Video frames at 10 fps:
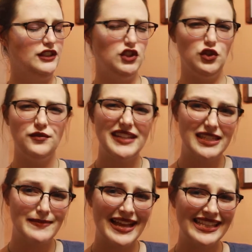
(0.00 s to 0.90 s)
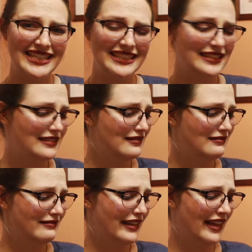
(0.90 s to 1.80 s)
Too Faced palette,
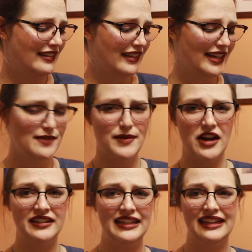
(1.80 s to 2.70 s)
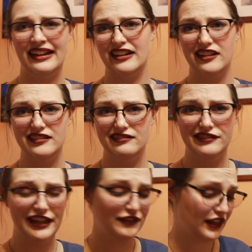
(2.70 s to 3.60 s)
and I depotted it and I got
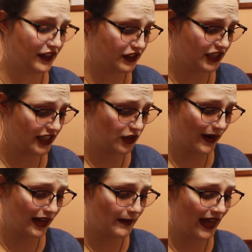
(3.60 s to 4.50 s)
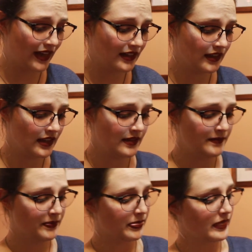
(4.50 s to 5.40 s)
rid of the other shades a while back.
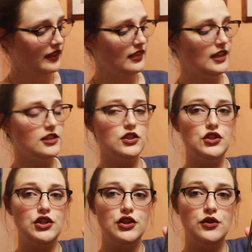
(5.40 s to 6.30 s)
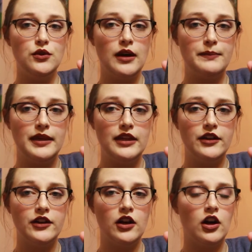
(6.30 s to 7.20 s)
These two up
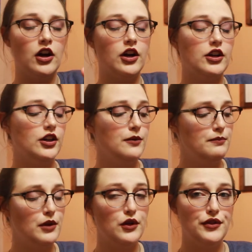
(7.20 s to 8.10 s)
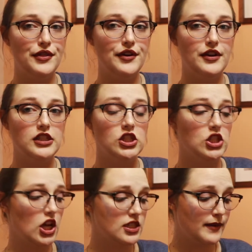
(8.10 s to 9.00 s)
here are both
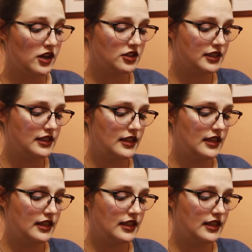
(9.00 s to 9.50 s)
Saucebox.